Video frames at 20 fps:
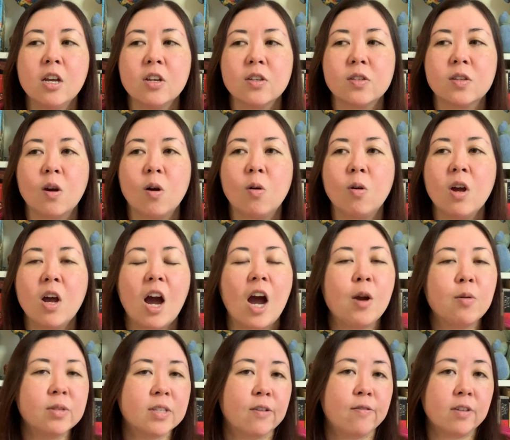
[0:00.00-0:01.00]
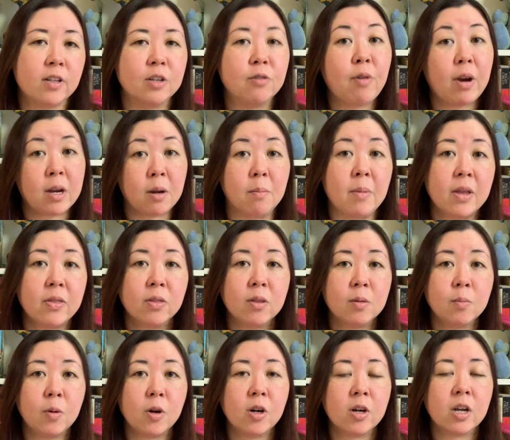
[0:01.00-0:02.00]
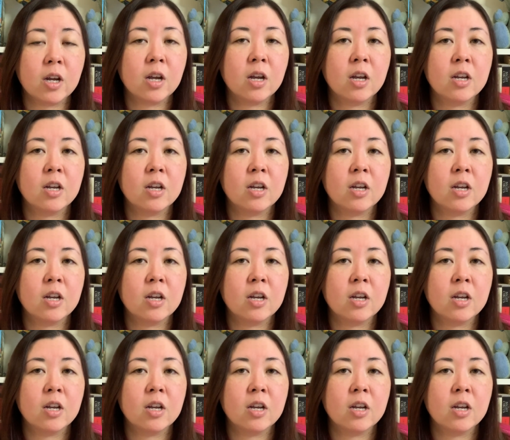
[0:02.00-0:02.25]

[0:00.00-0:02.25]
So I would definitely recommend the book.